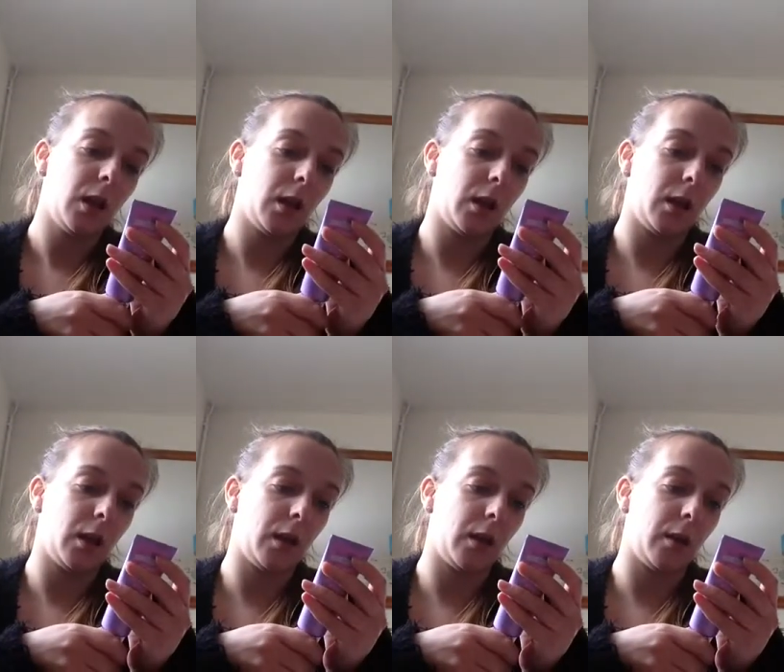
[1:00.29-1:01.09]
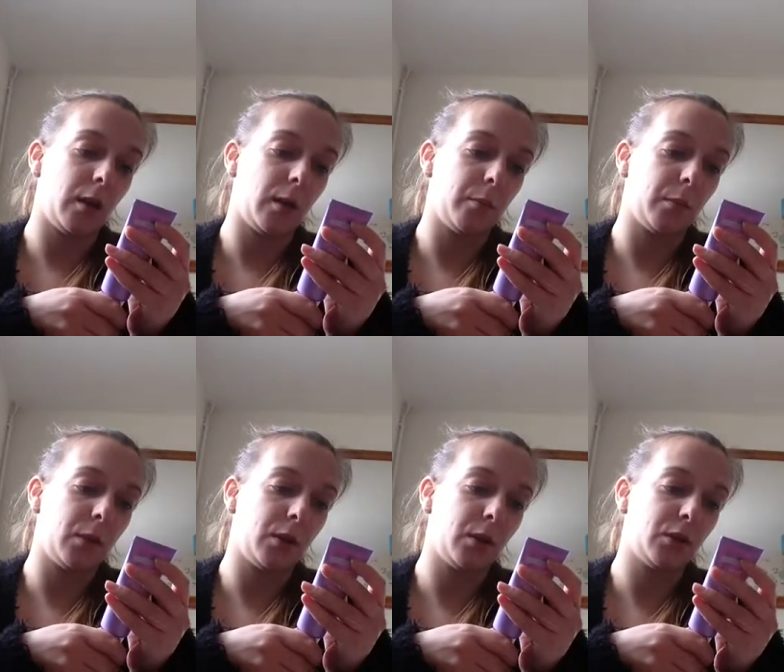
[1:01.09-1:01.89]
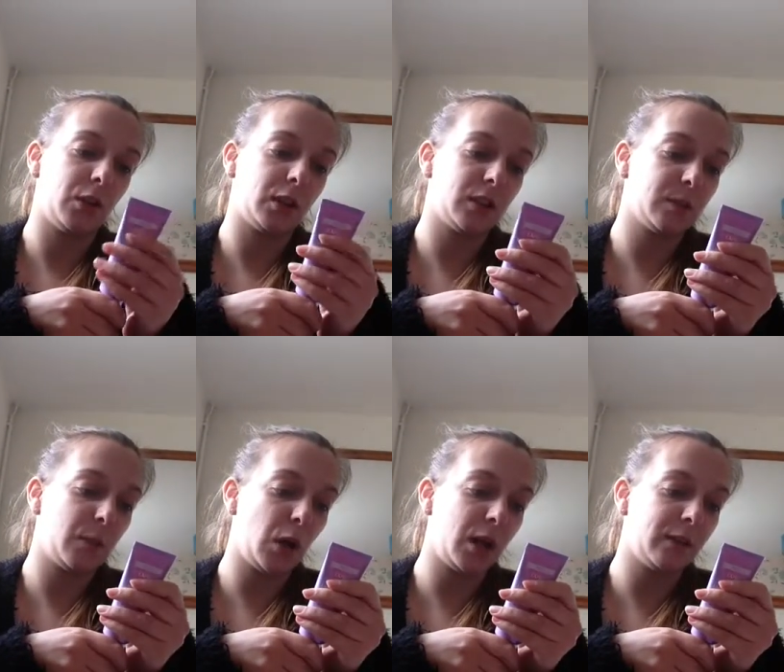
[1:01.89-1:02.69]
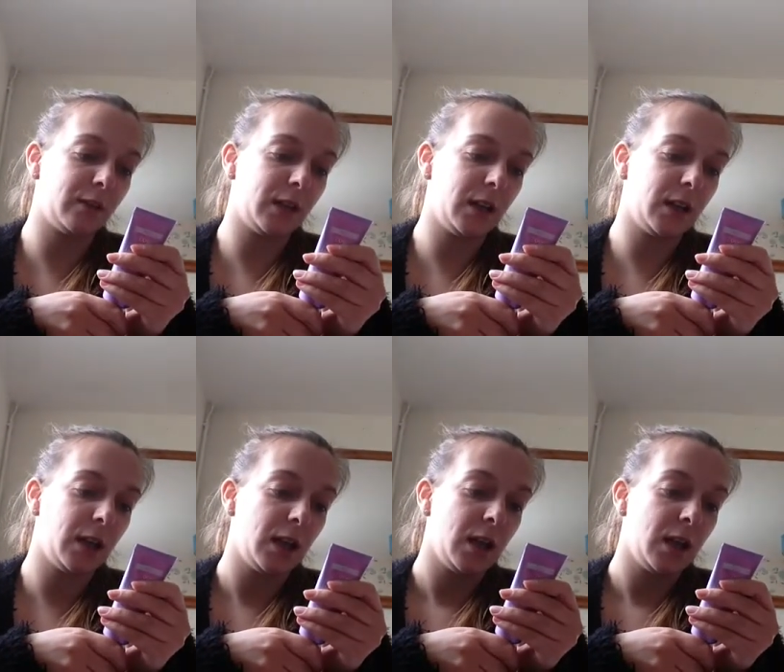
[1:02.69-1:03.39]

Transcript: Um, the expiry